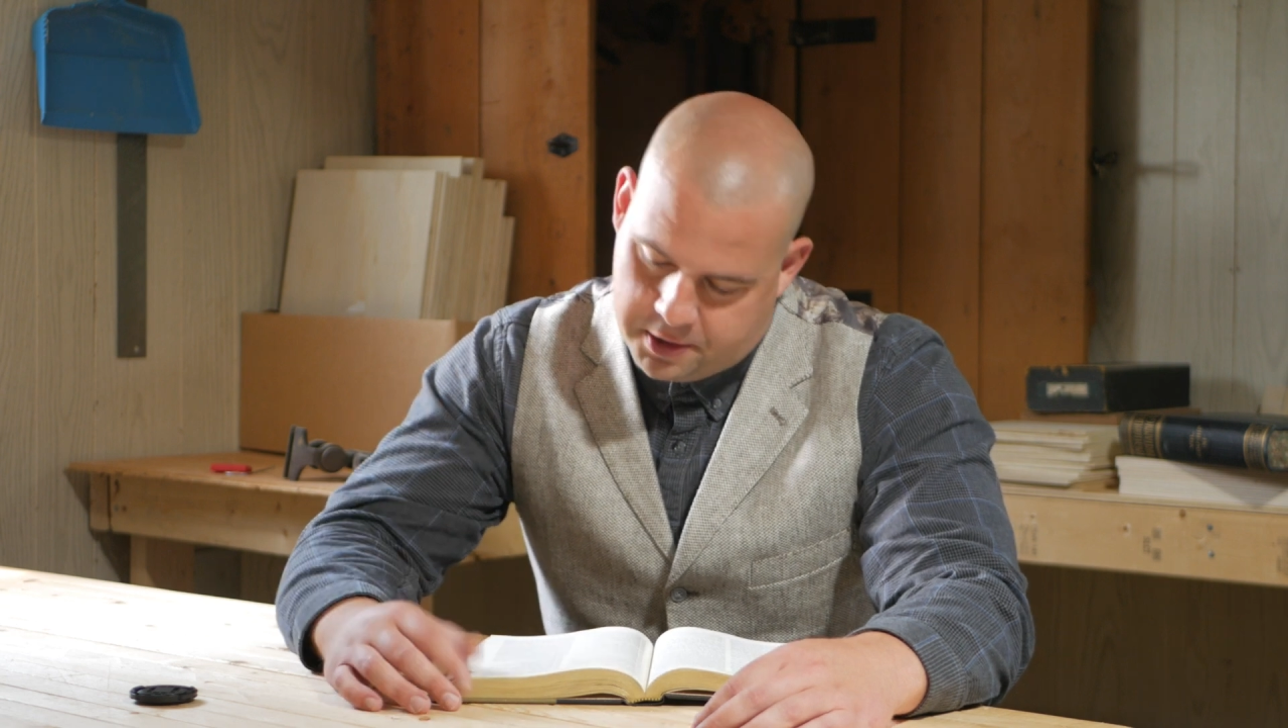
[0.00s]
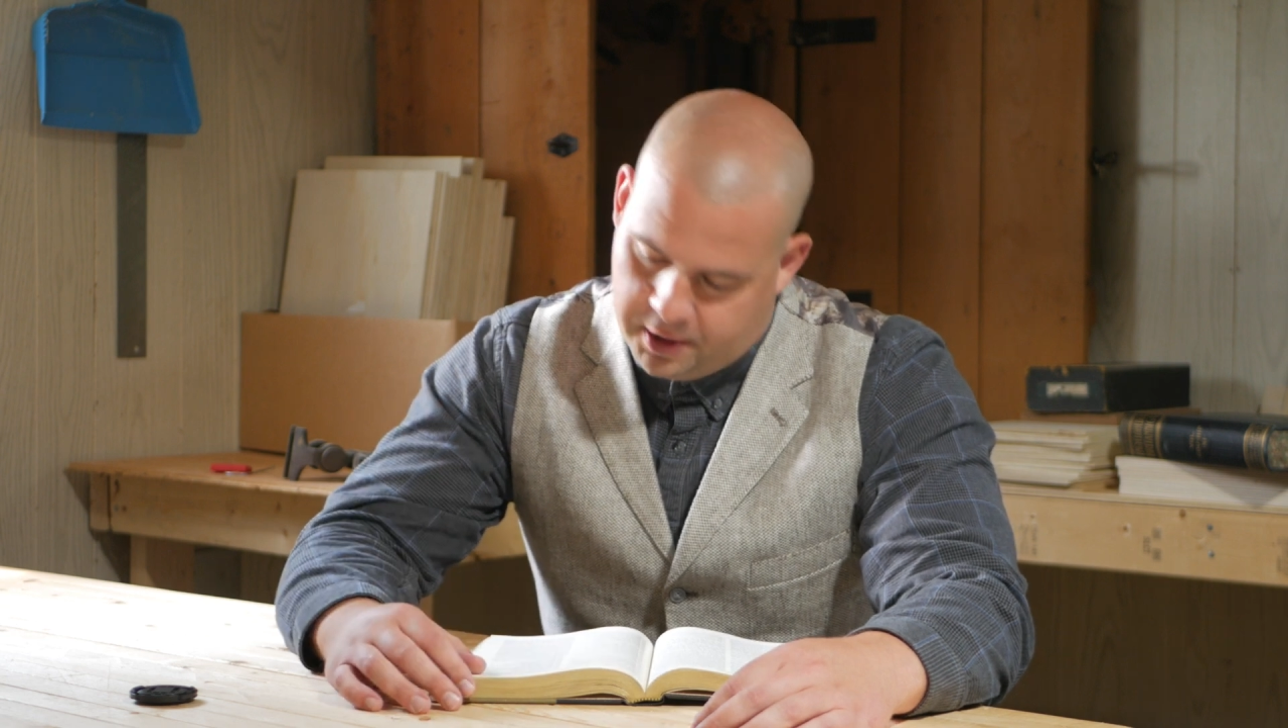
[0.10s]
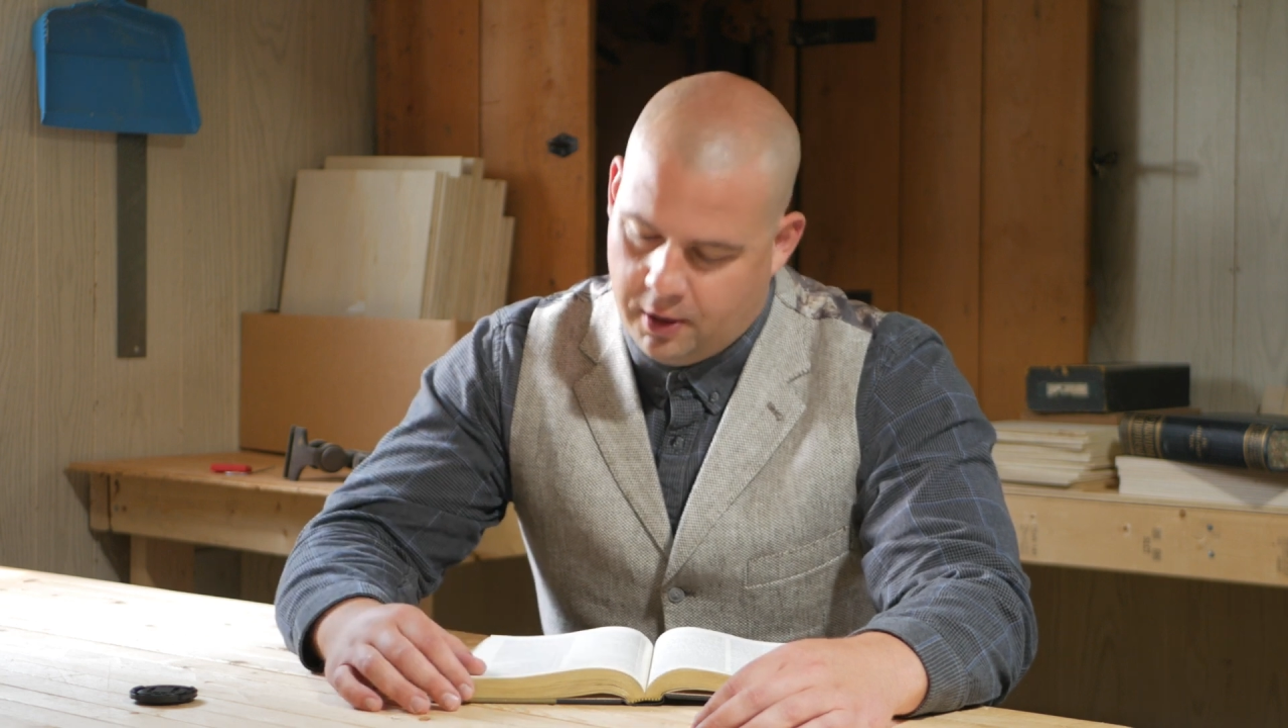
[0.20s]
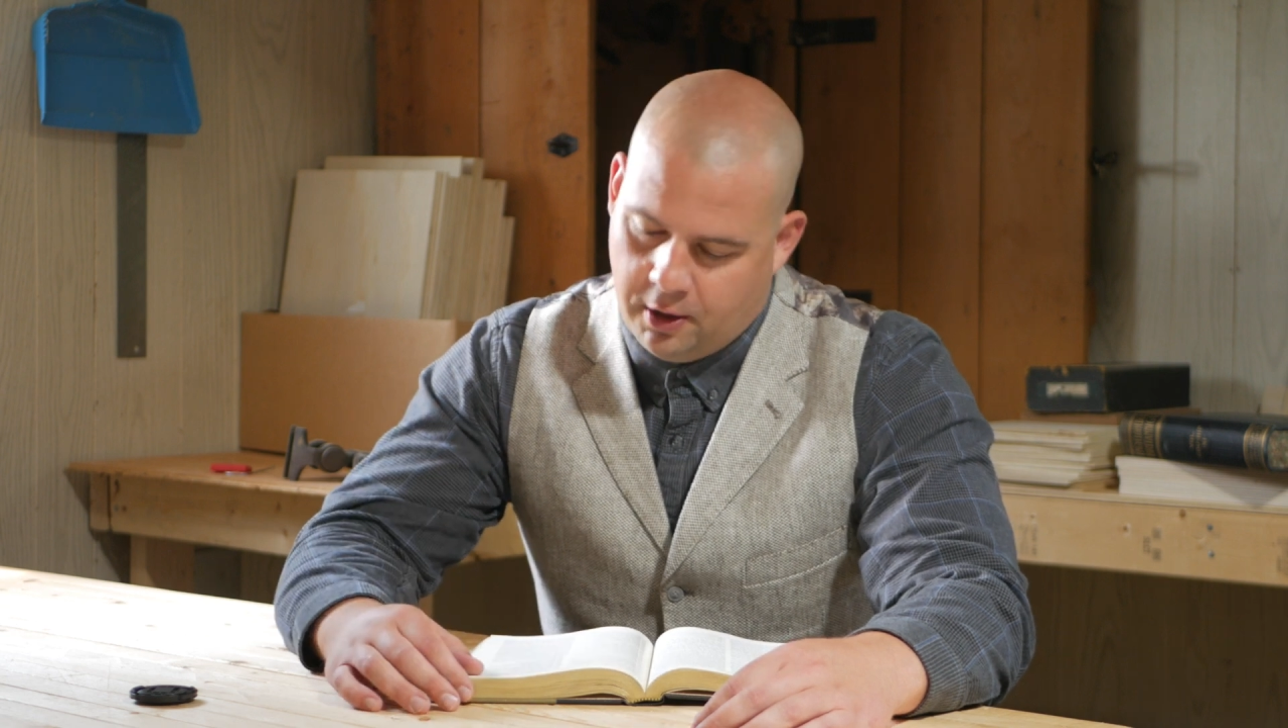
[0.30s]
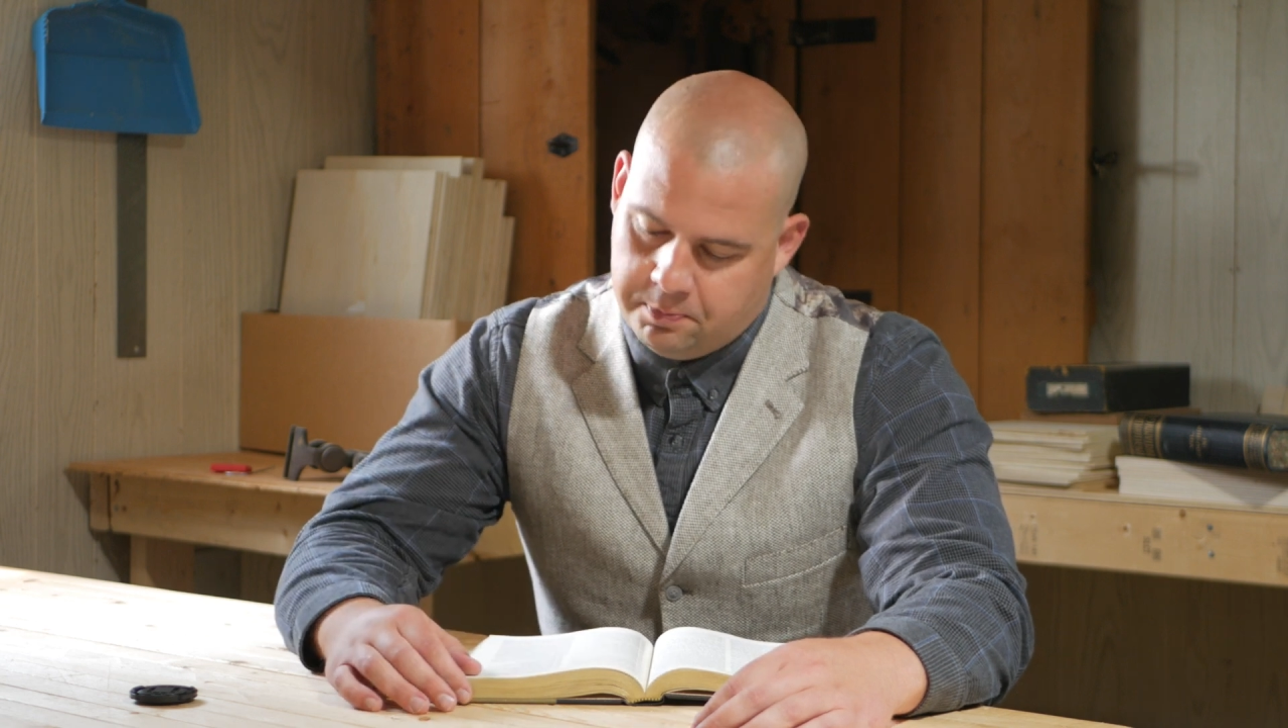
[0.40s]

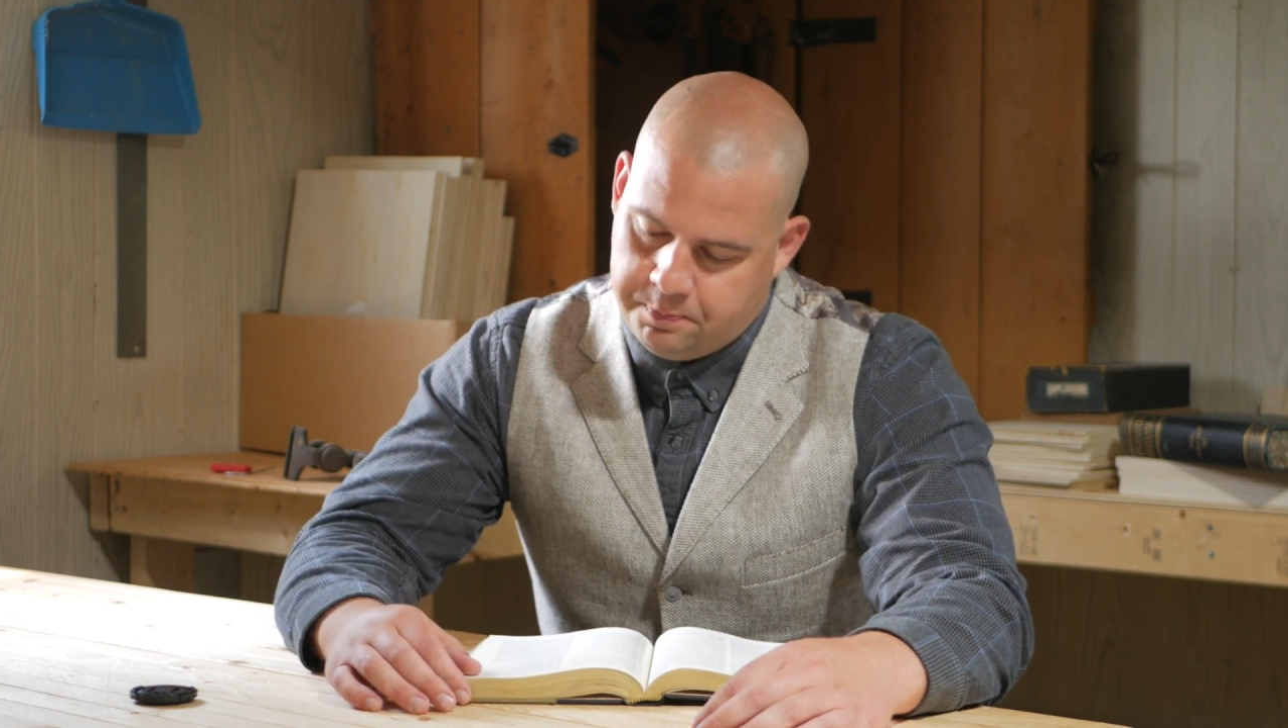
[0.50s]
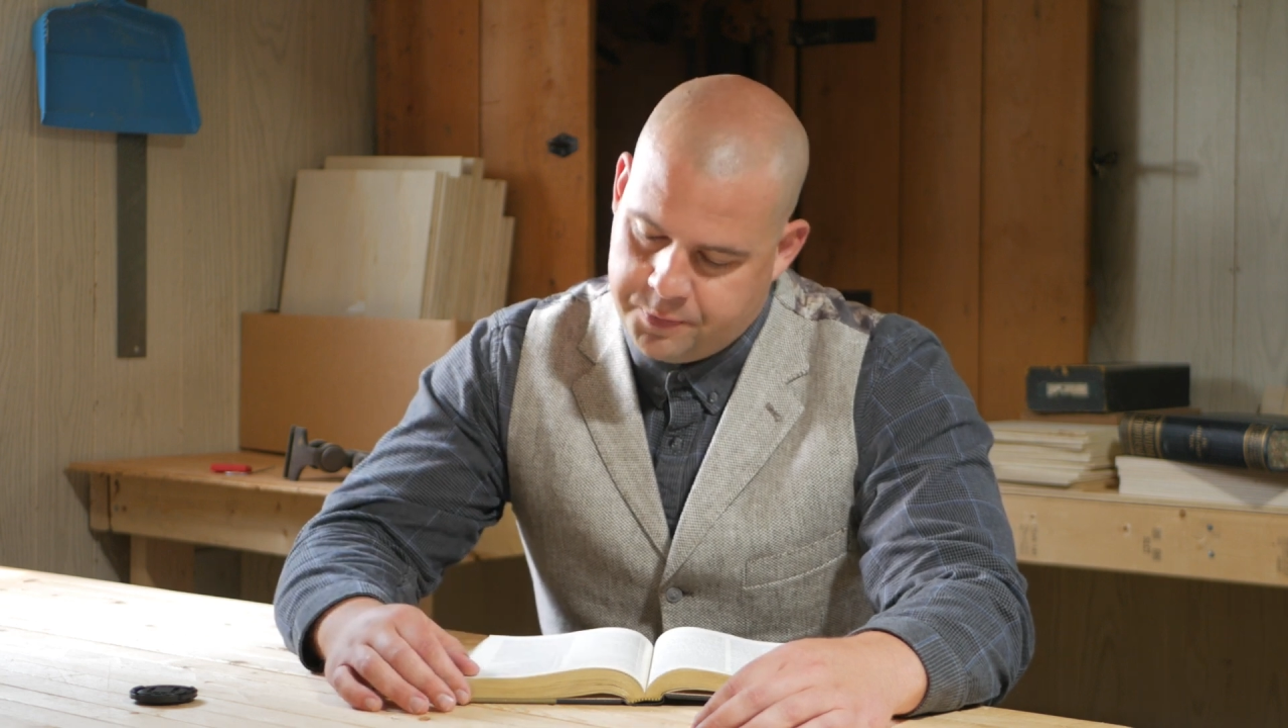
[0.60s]
dear